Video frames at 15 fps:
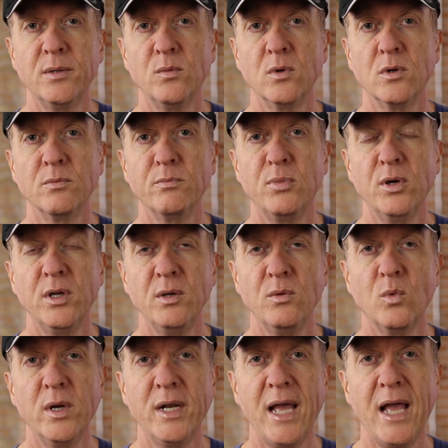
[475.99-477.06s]
We're putting
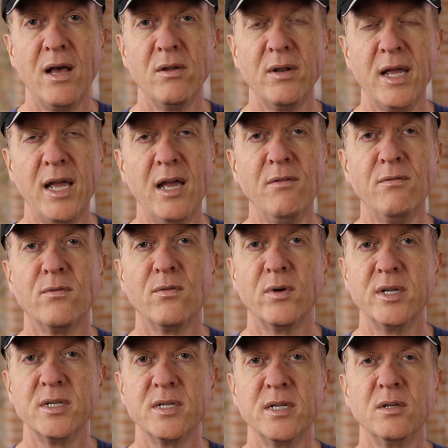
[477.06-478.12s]
one out
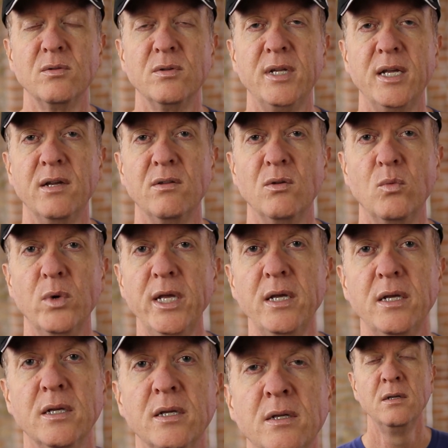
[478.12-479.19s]
every single day of the
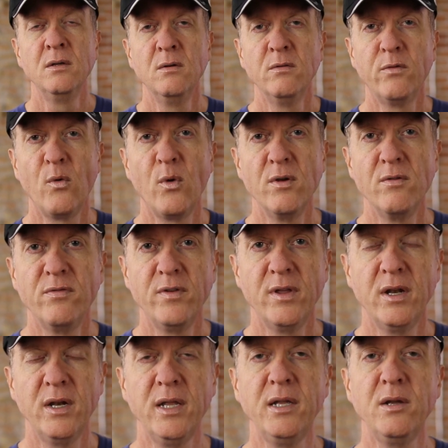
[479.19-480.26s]
week. For
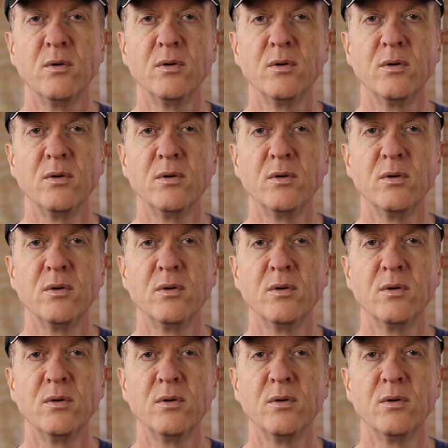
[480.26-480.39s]
infinity